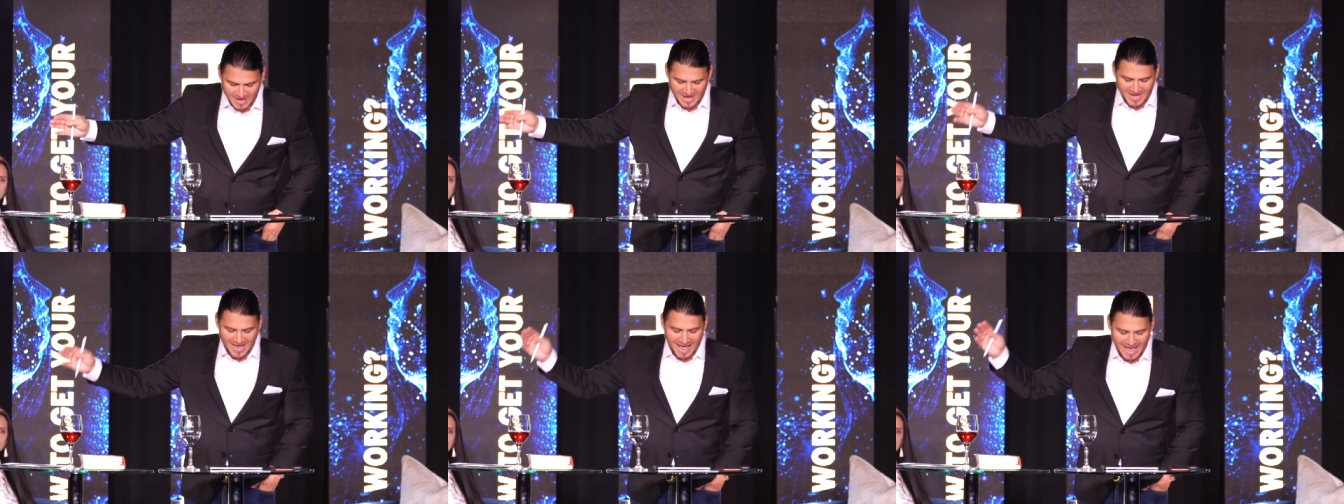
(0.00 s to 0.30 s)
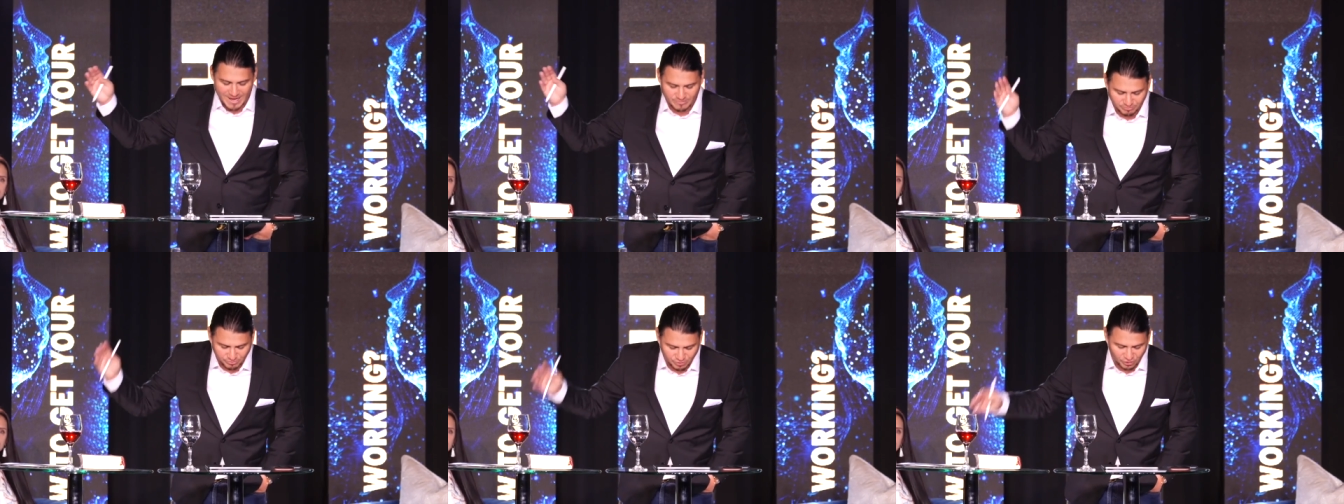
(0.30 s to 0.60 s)

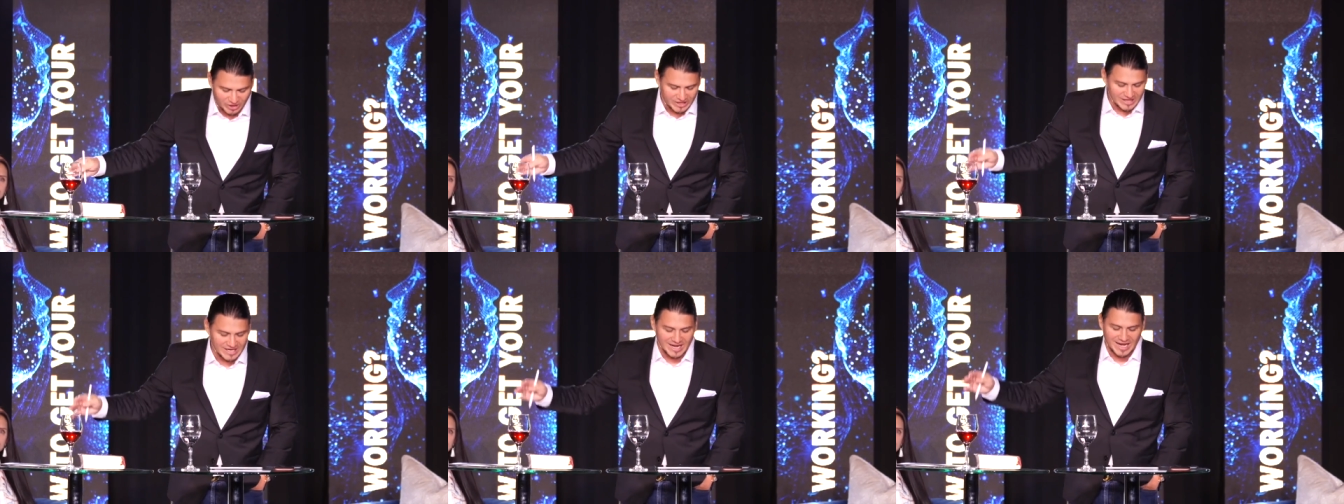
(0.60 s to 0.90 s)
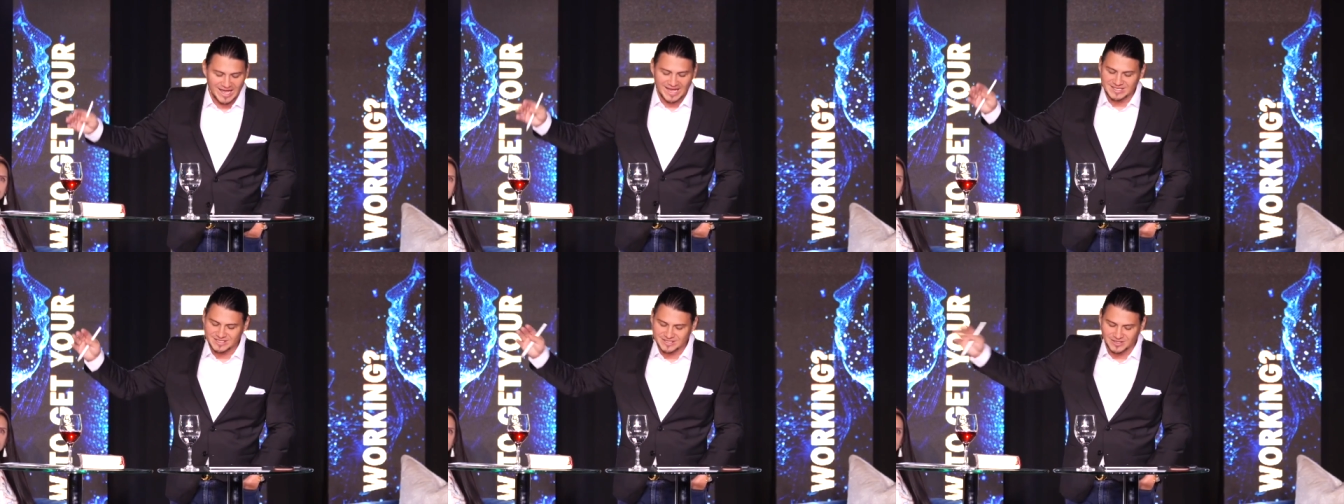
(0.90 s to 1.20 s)
and bring
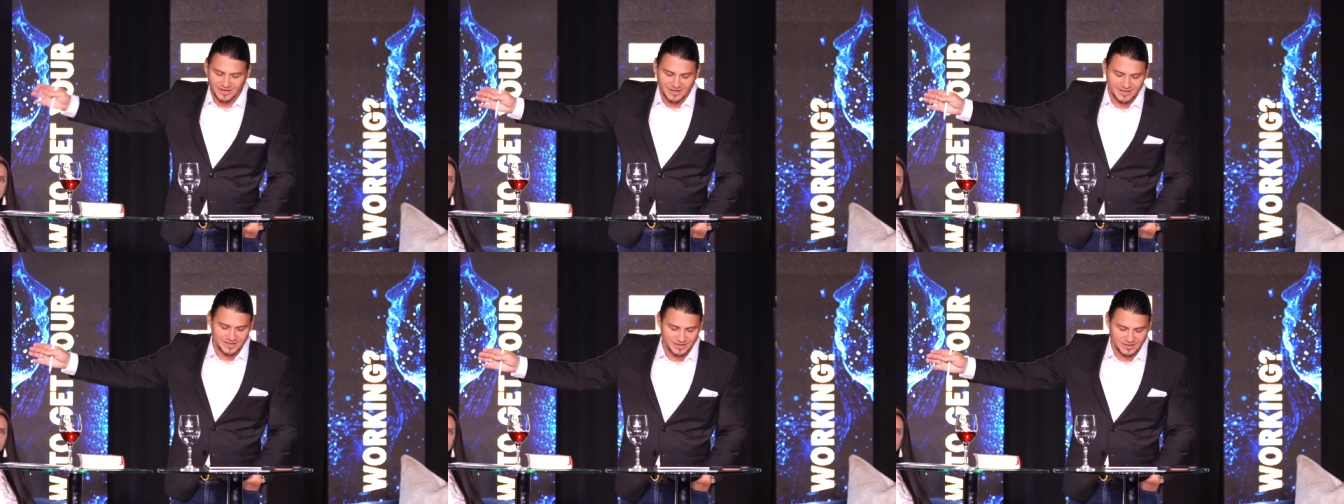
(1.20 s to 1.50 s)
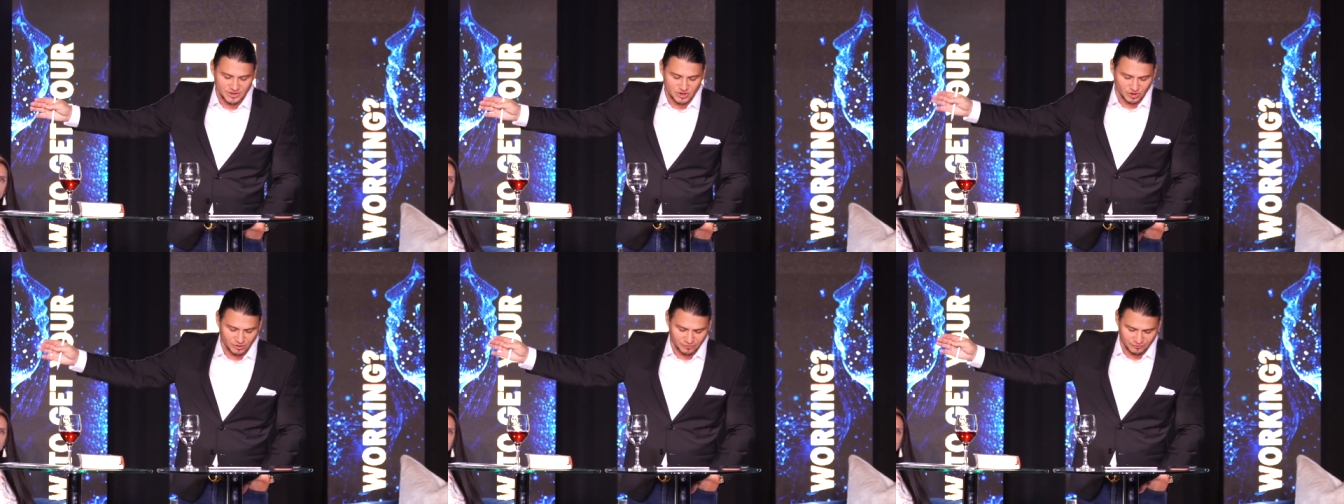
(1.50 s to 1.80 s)
glad
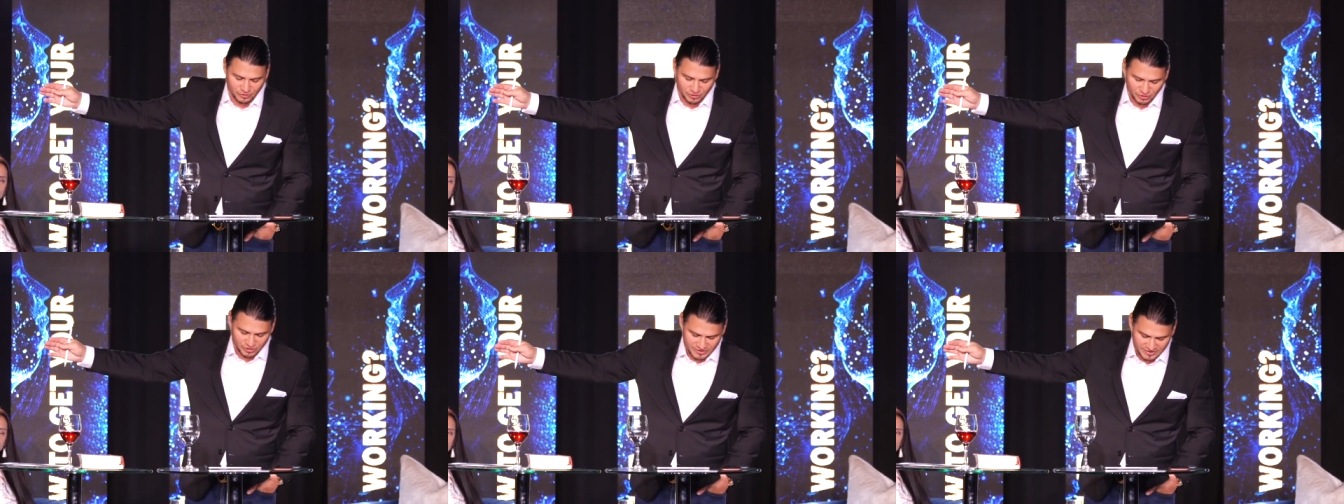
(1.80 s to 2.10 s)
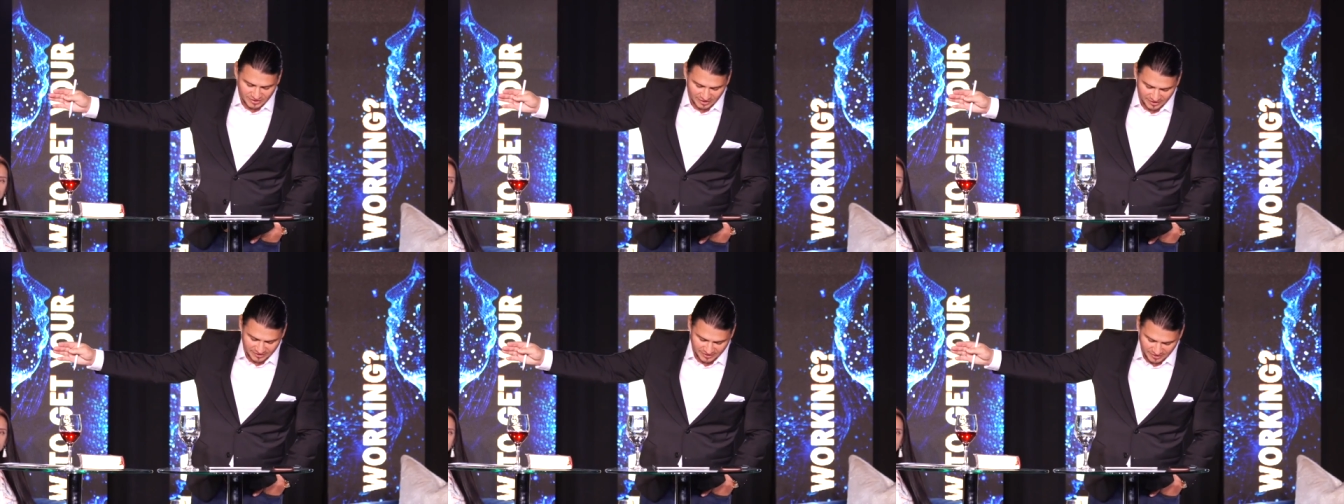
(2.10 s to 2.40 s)
tidings of good
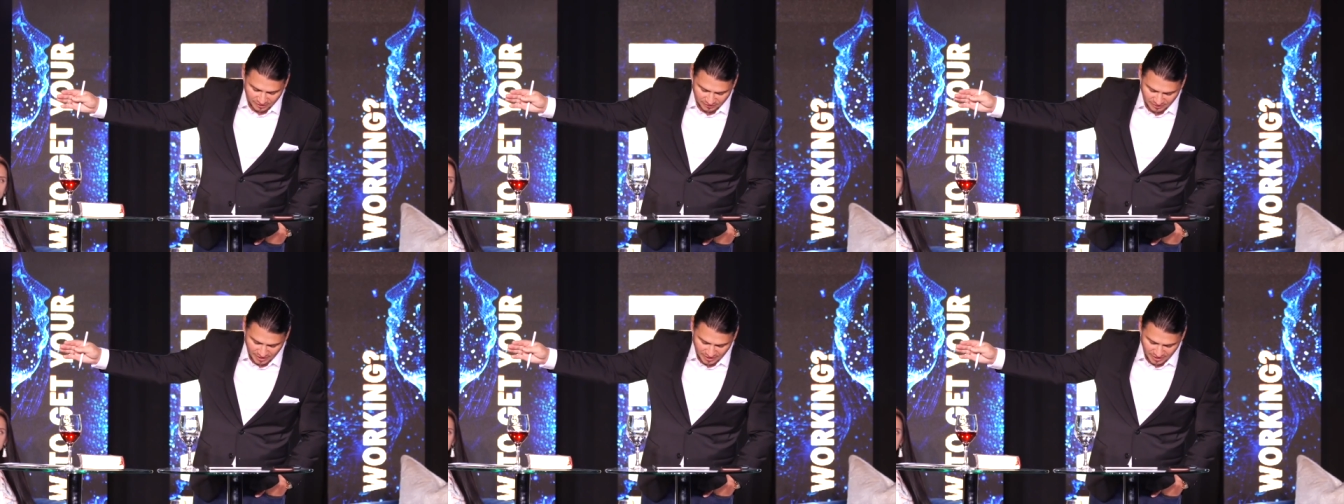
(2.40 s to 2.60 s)
tide, uh,